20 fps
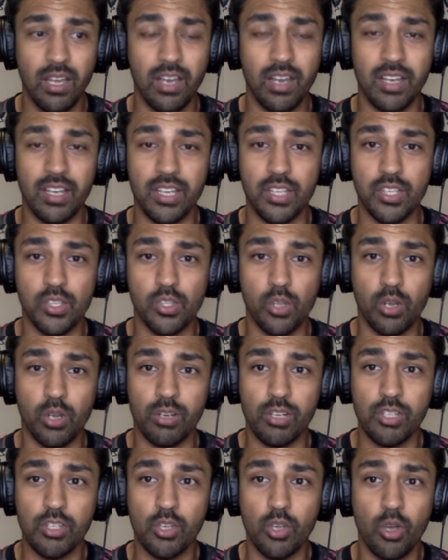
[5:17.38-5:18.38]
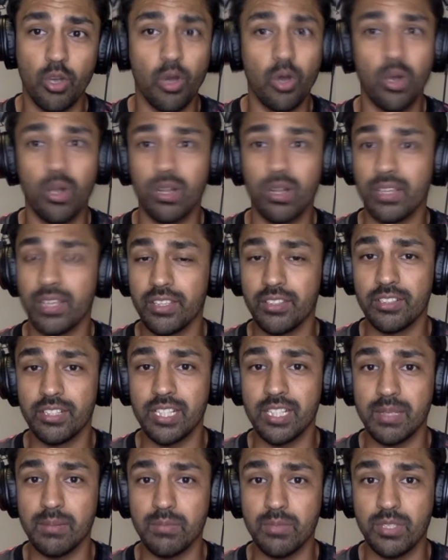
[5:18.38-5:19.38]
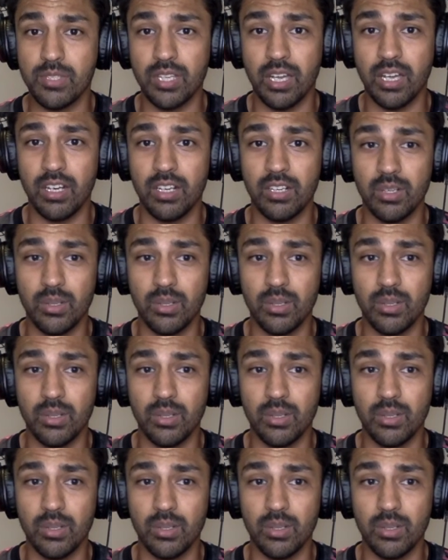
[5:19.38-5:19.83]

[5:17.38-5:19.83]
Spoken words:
is Norwich. All the other teams are